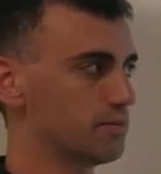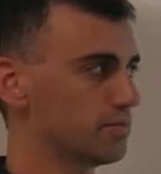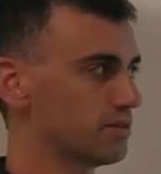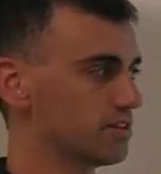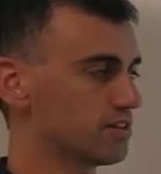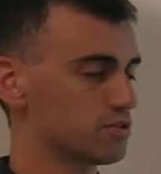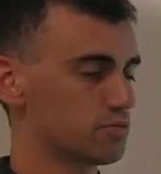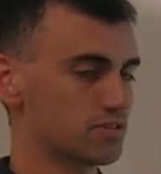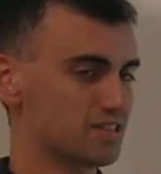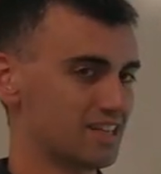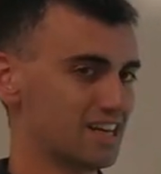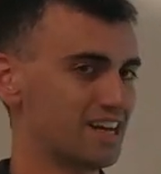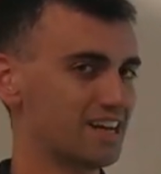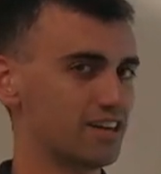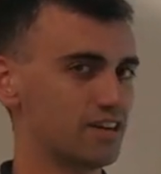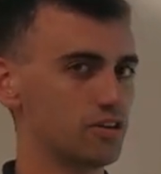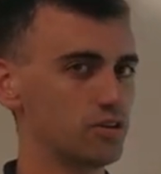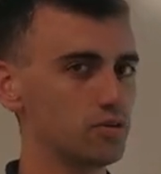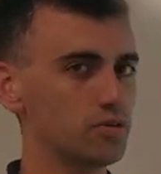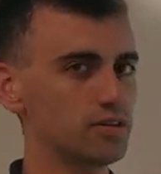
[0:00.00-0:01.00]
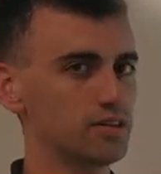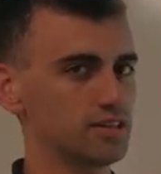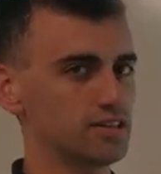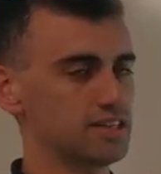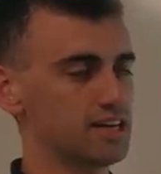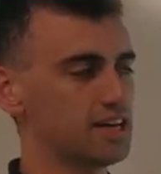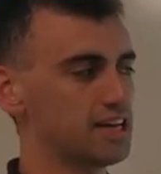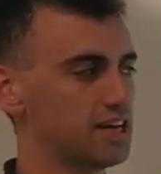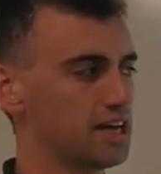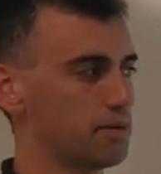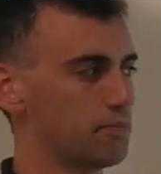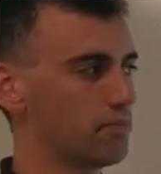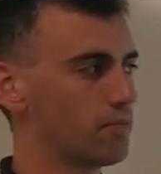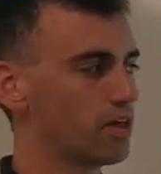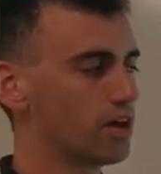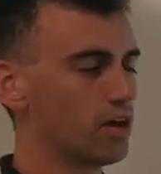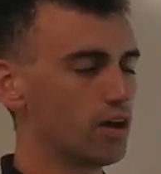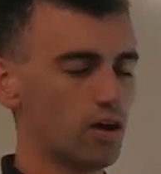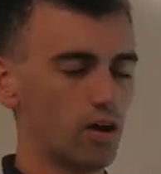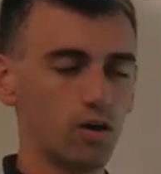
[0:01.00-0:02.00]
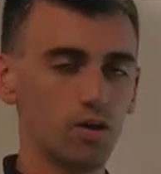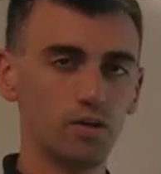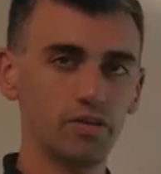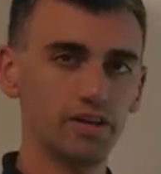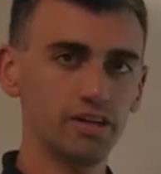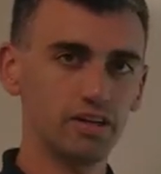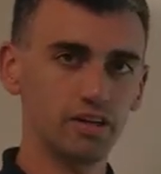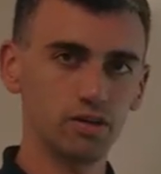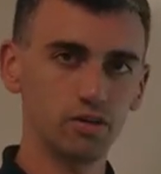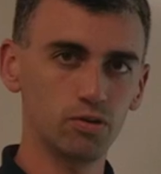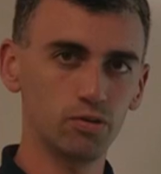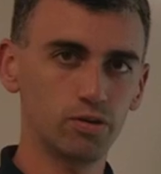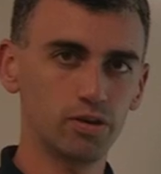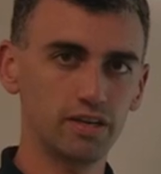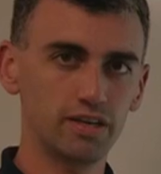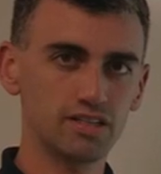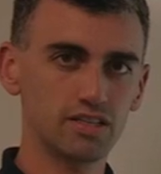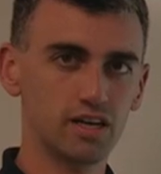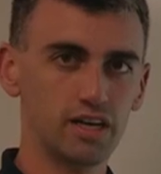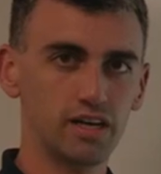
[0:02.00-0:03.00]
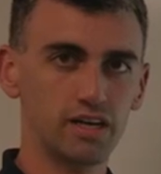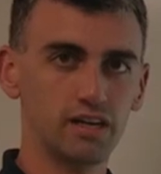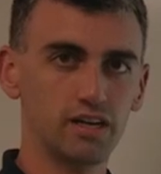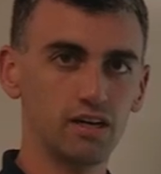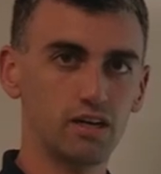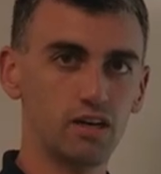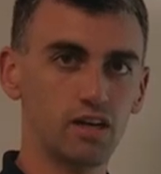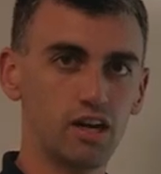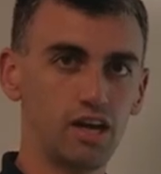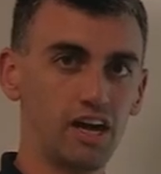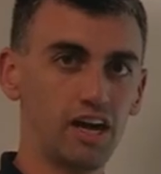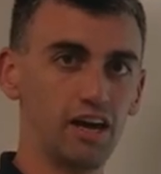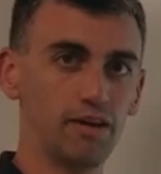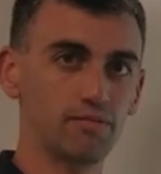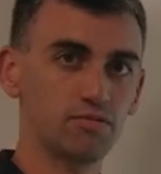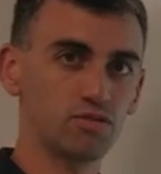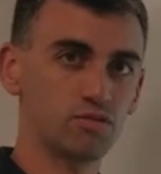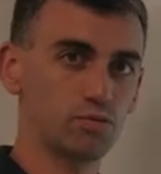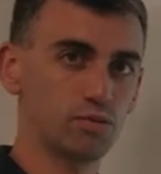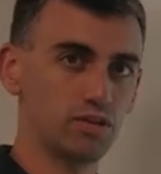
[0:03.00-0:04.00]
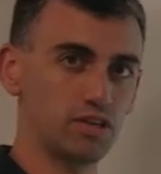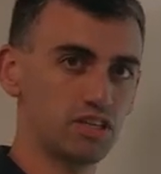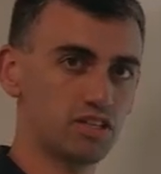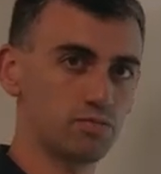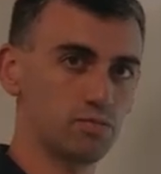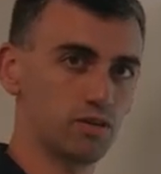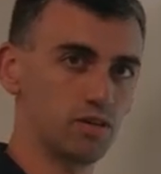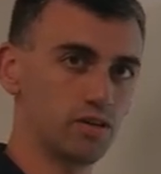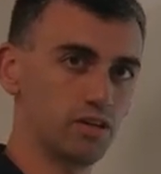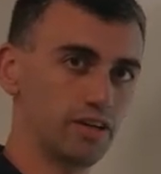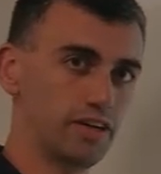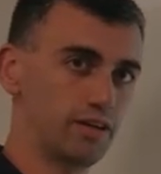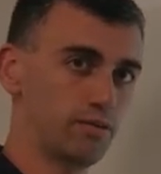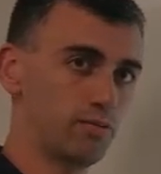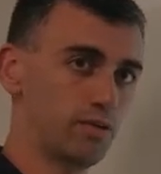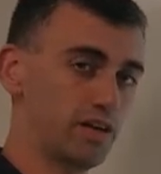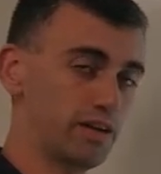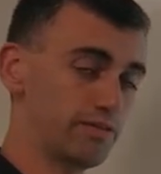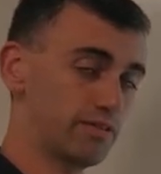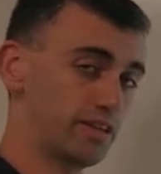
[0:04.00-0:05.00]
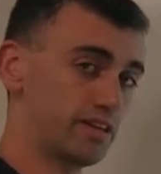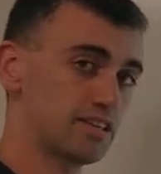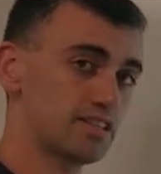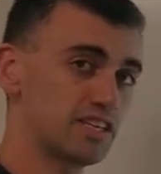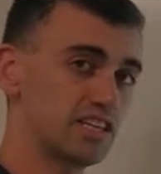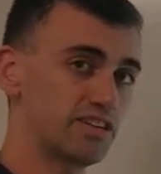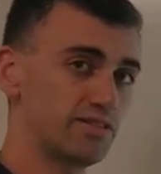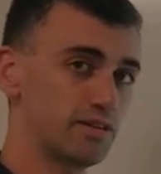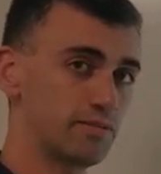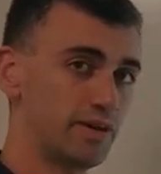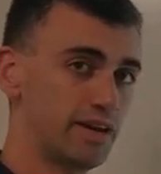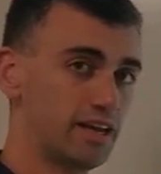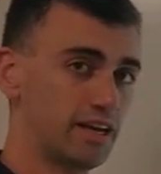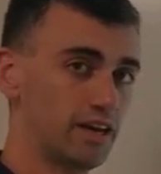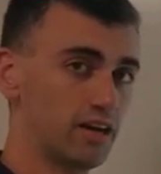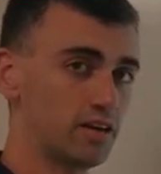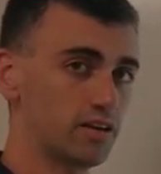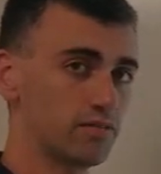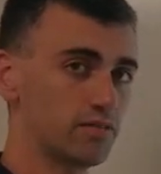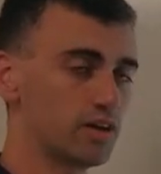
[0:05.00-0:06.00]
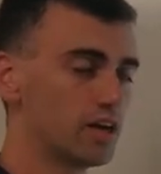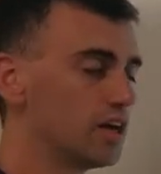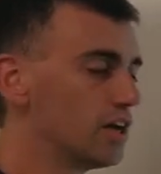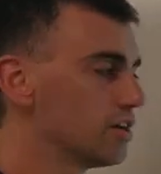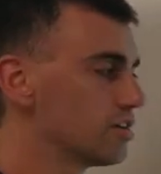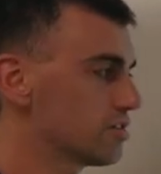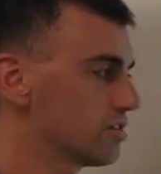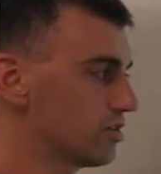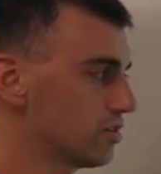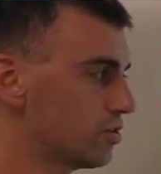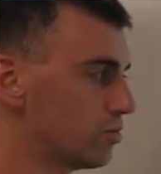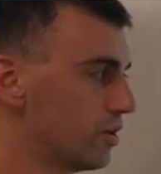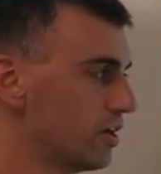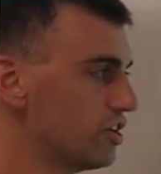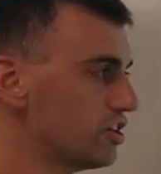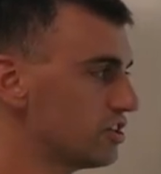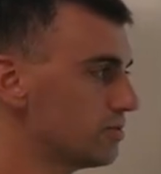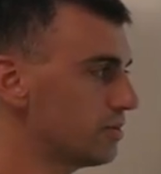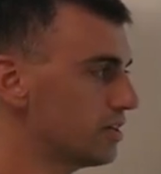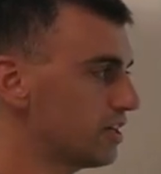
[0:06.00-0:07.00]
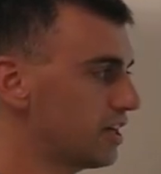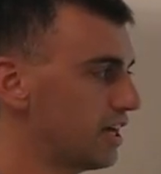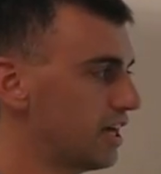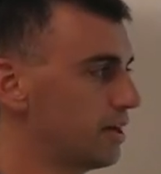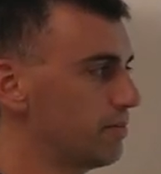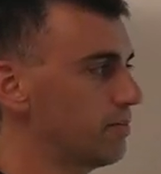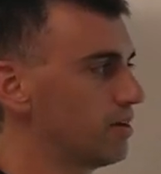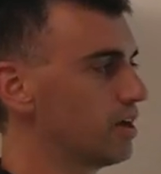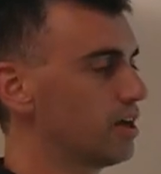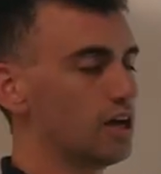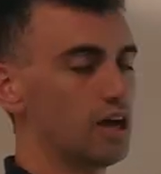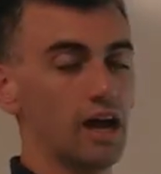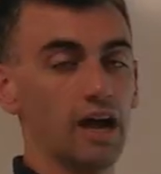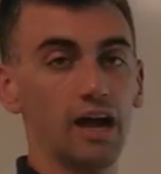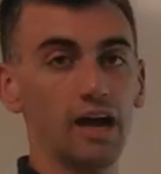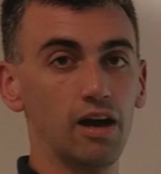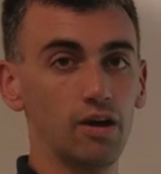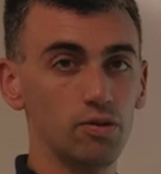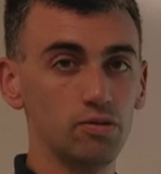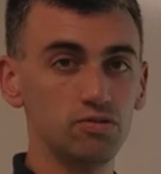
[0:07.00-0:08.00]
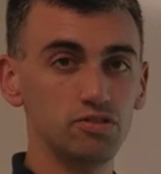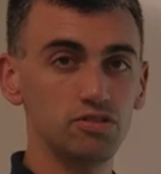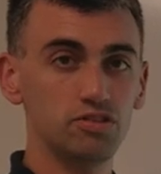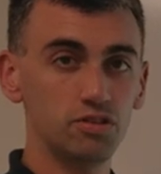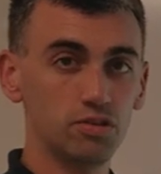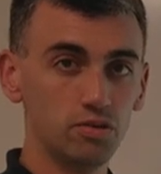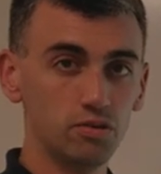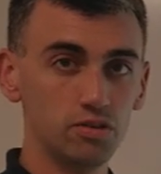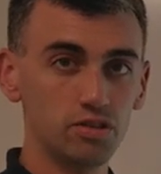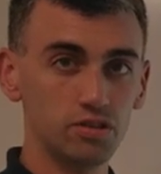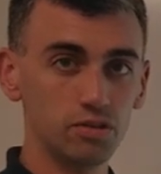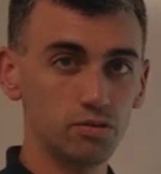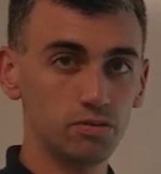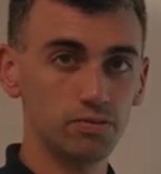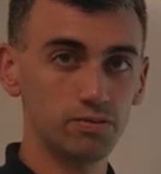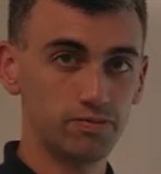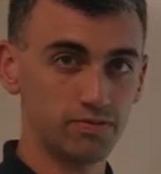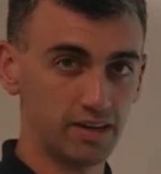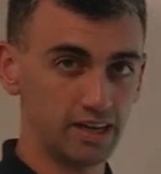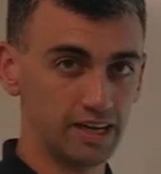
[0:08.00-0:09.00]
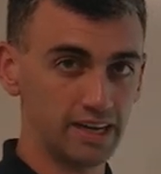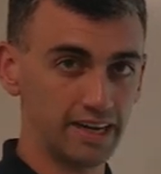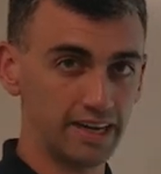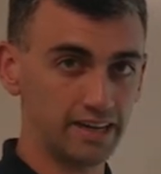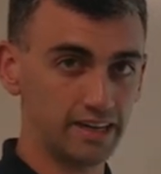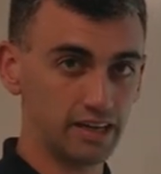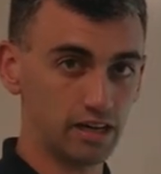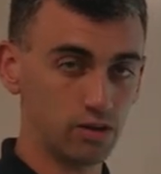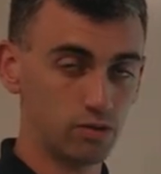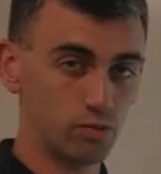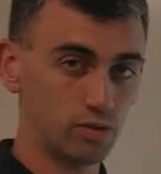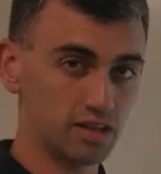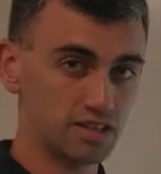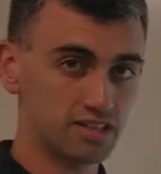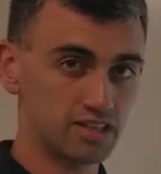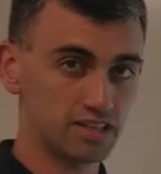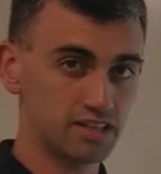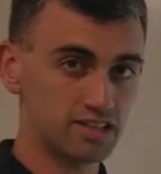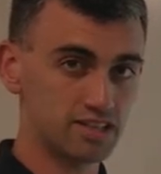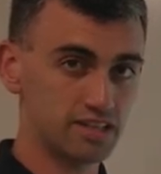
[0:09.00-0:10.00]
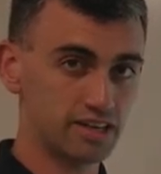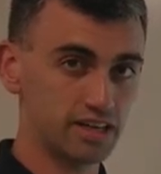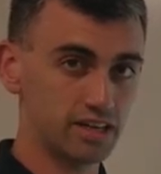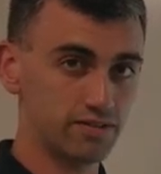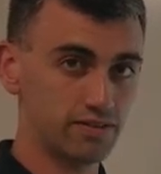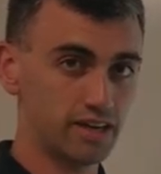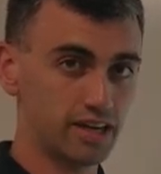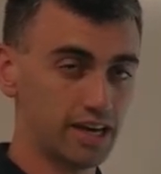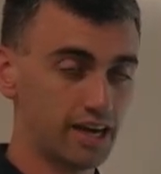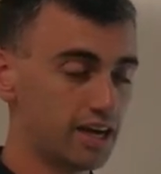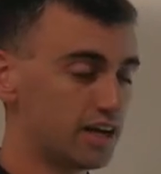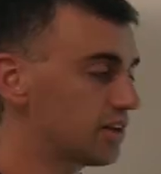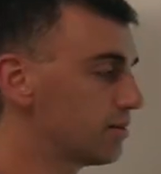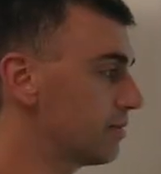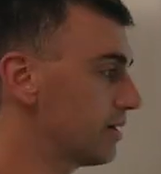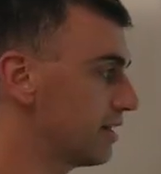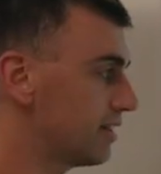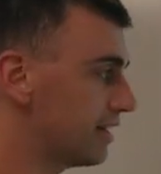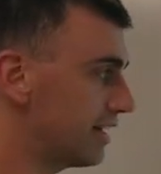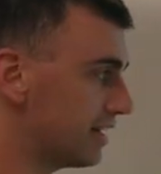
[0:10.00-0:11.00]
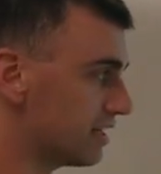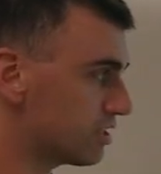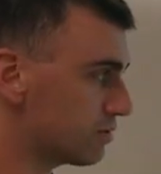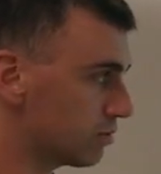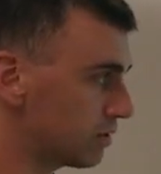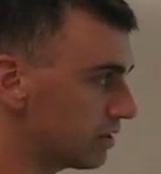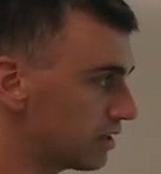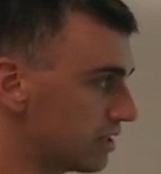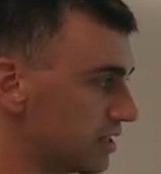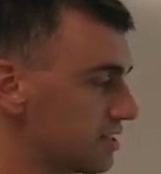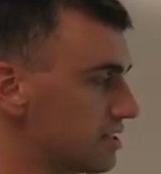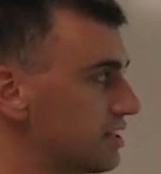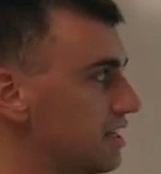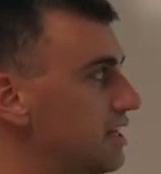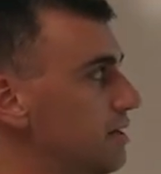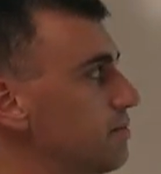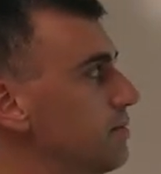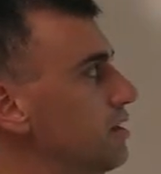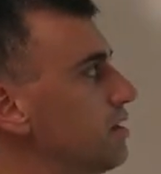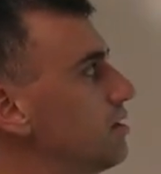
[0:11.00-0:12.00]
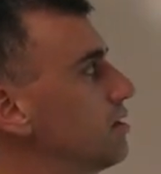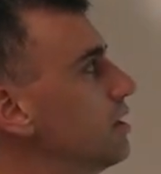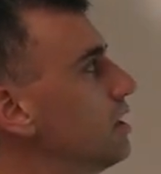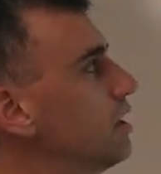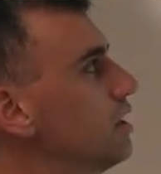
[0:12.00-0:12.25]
But this was not known at the time. All they knew is that atoms are really small and what everything seemed to be made out of. So the question became, how do you find out what's inside of an atom? And that's where this came in.